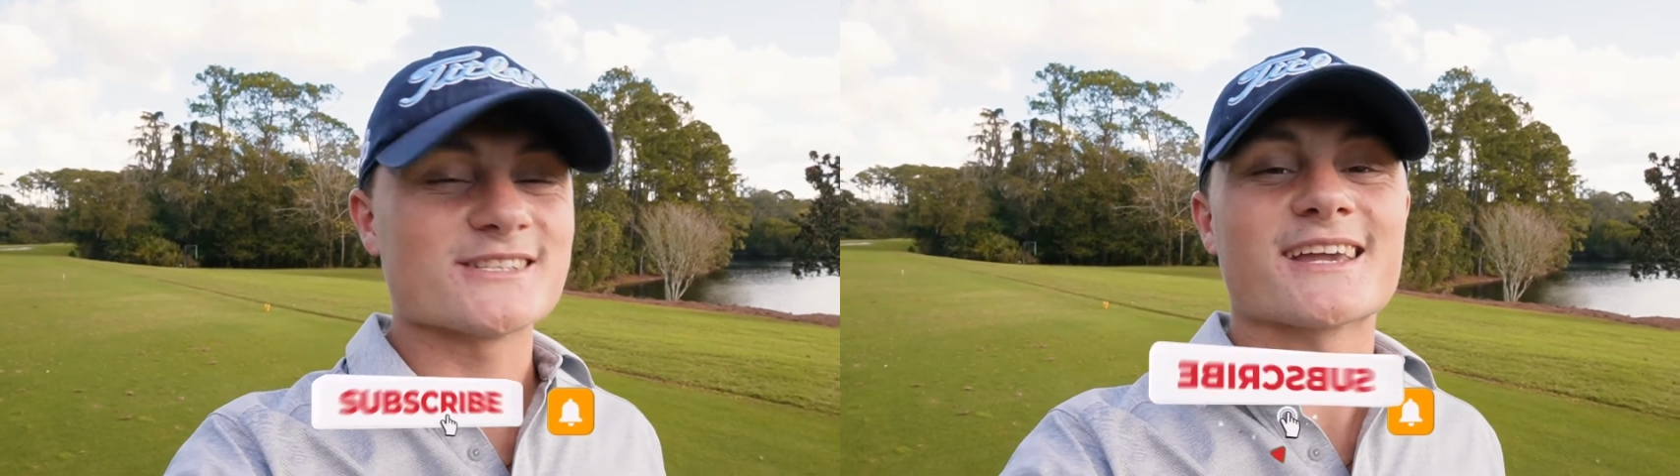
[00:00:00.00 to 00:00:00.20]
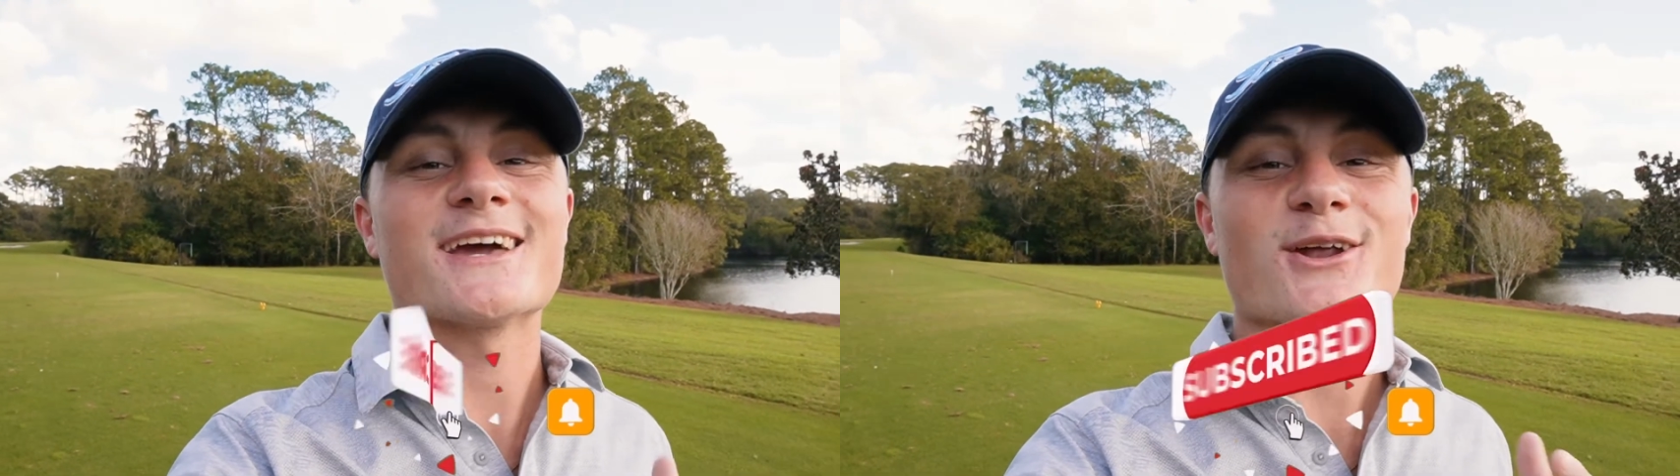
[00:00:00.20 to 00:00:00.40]

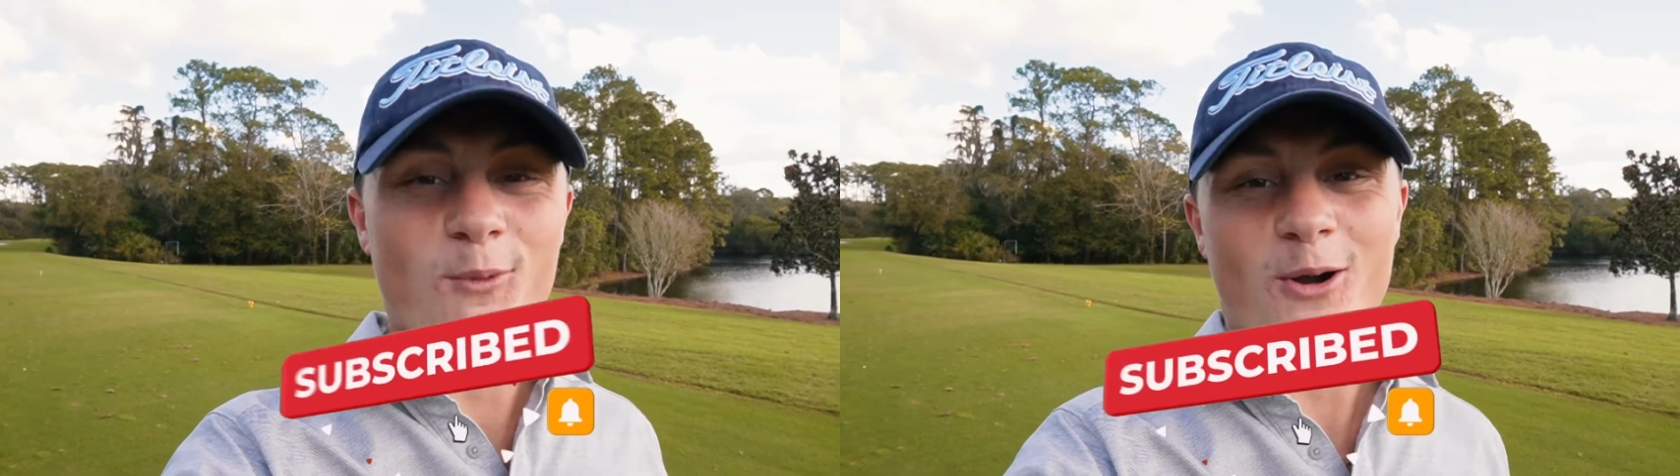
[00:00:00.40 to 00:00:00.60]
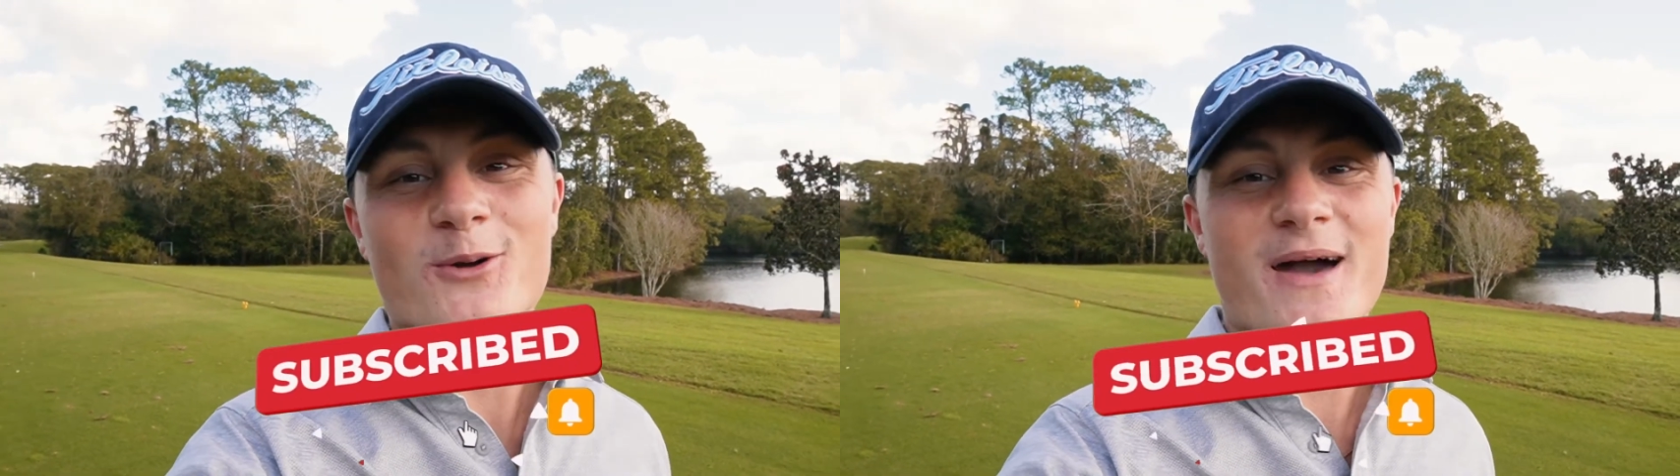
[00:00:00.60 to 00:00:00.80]
again,
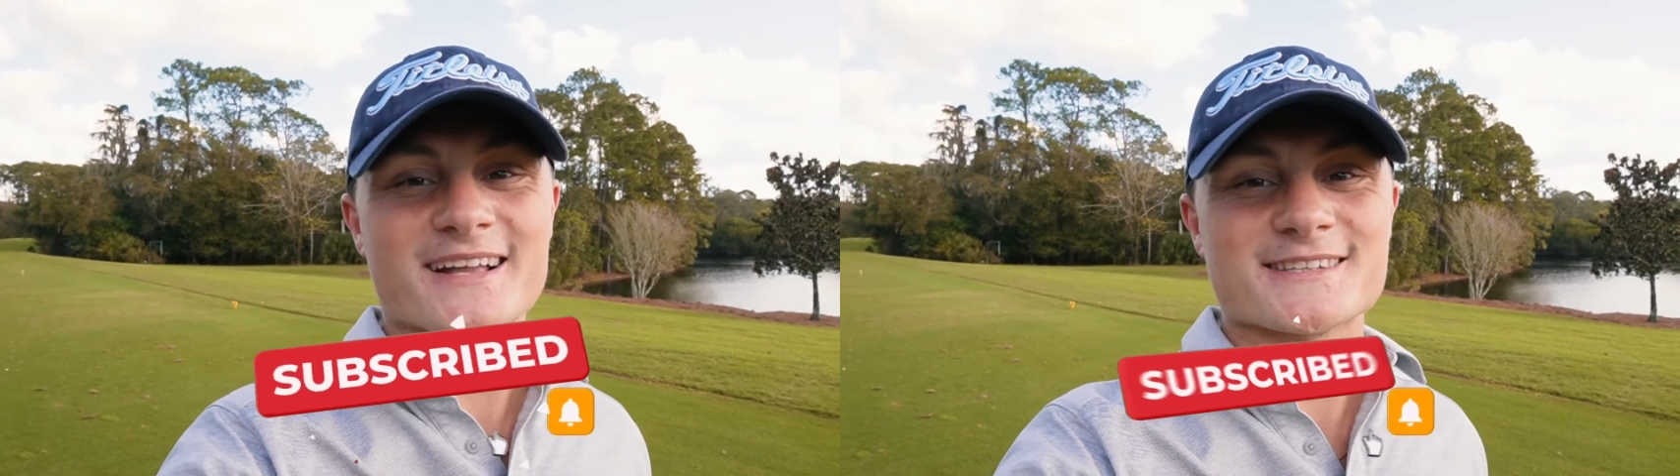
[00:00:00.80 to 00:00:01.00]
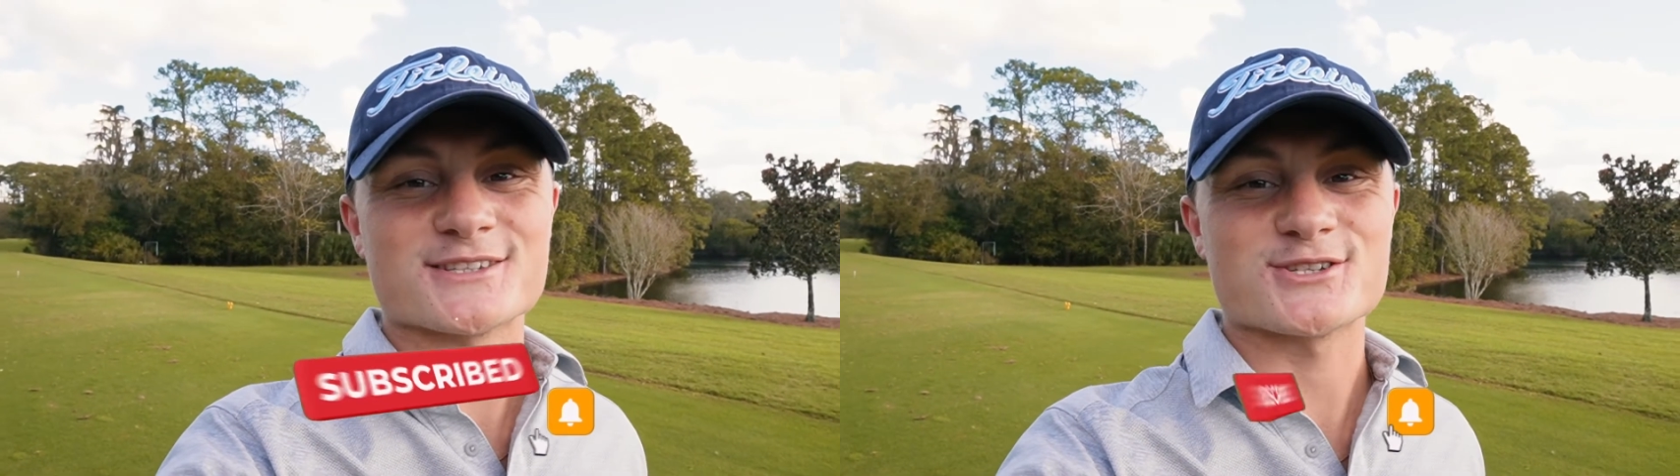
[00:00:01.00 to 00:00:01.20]
welcome back
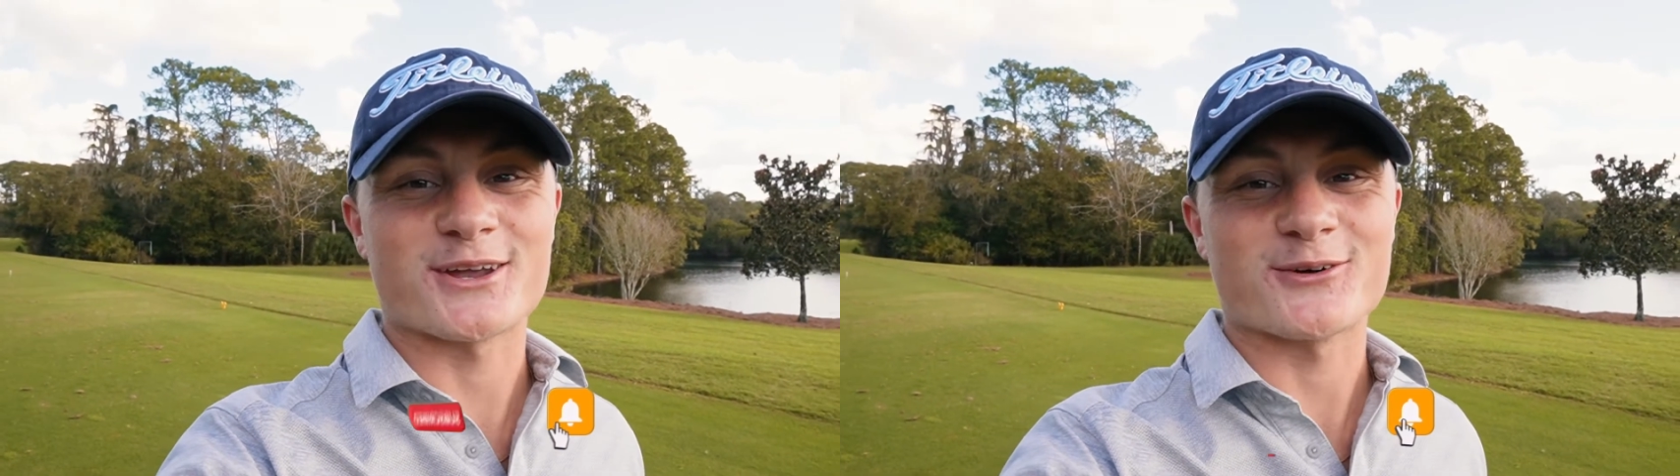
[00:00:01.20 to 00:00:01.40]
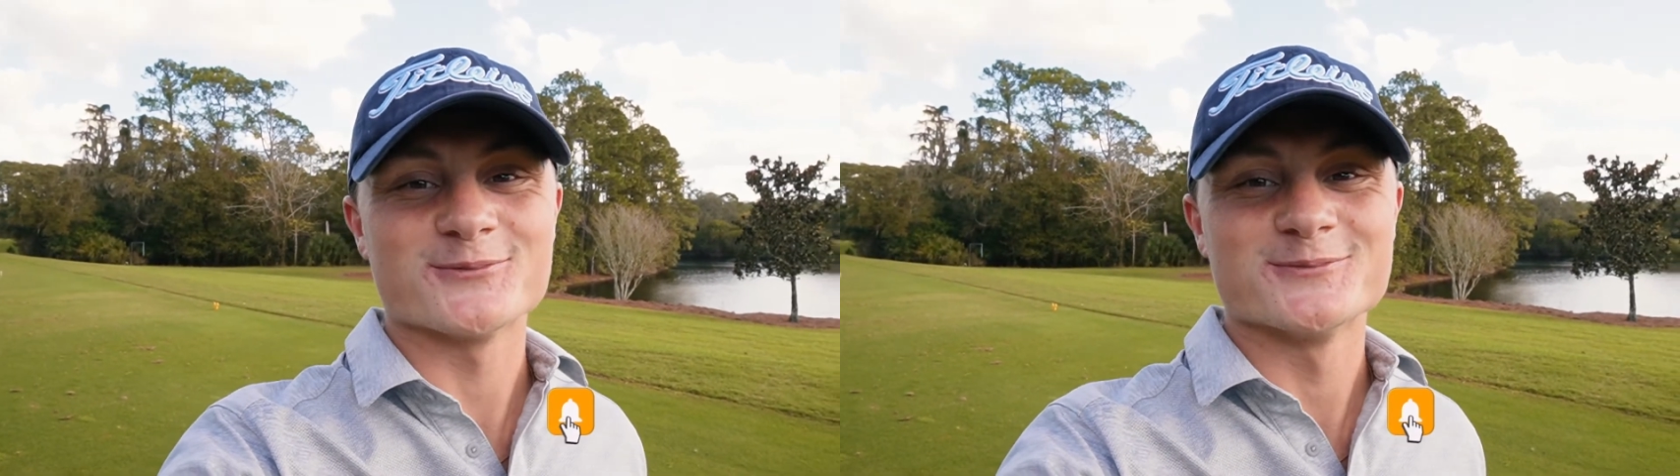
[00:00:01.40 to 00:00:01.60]
to the channel.